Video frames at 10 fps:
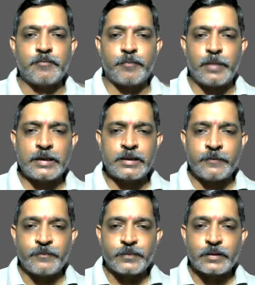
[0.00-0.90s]
but
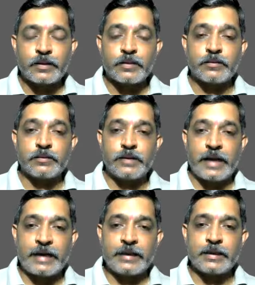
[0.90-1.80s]

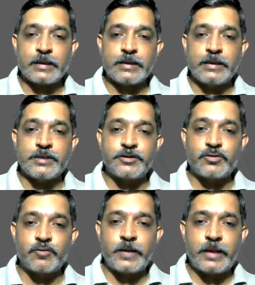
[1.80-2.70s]
that needs
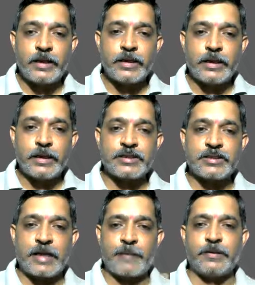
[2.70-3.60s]
to be
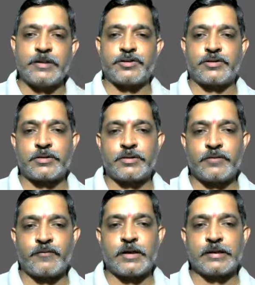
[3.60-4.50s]
established
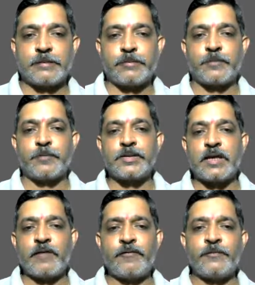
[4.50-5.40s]
for the purpose
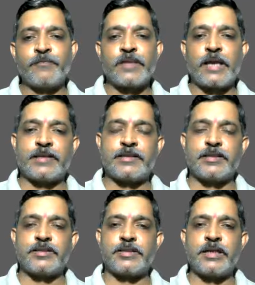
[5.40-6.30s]
of
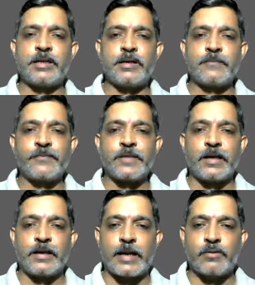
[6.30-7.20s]
assisting,
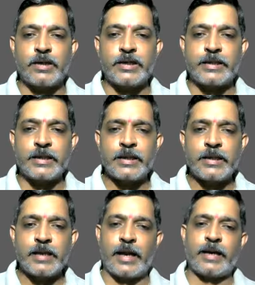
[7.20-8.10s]
regulating,
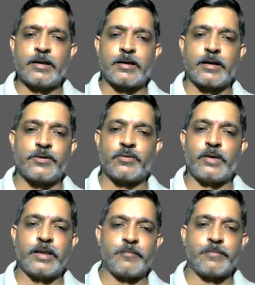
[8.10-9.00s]
and
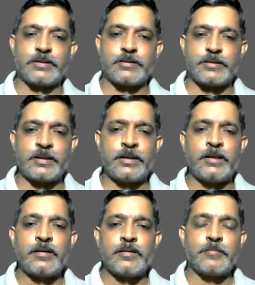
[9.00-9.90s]
controlling business in
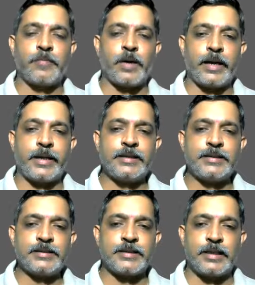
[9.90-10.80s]
buying,
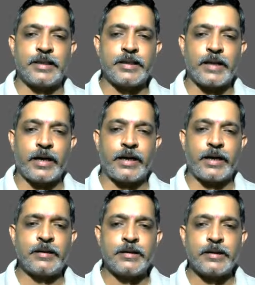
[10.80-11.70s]
selling, and
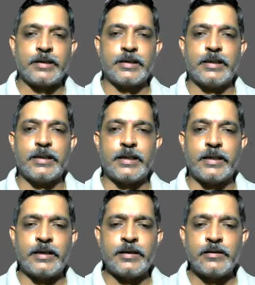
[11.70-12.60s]
dealing
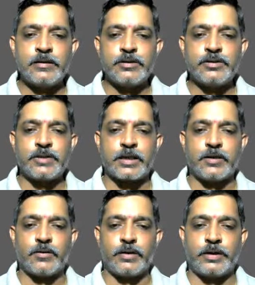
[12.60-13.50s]
in
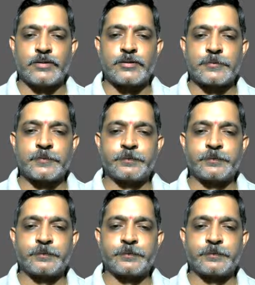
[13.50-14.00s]
securities.